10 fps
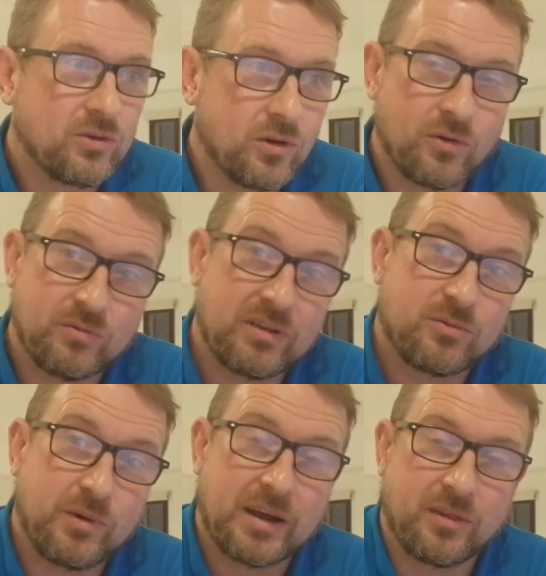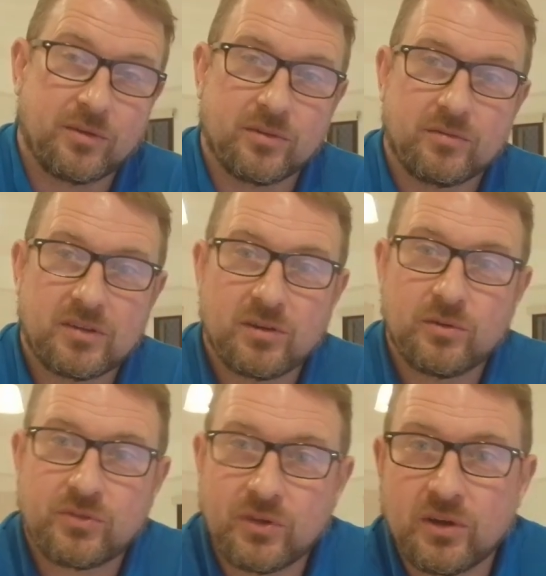your resguardo.
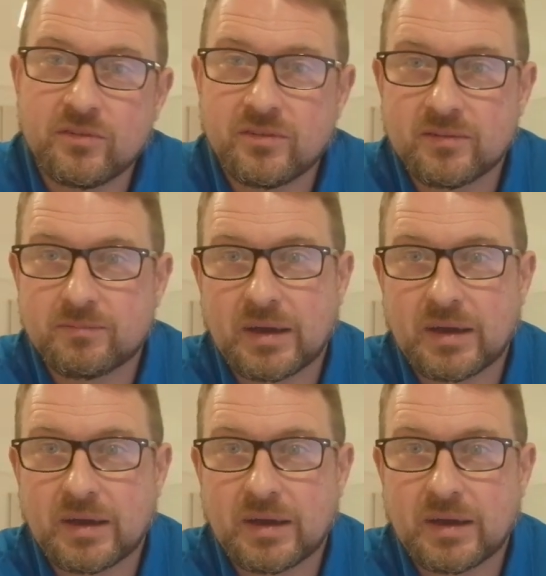Resolución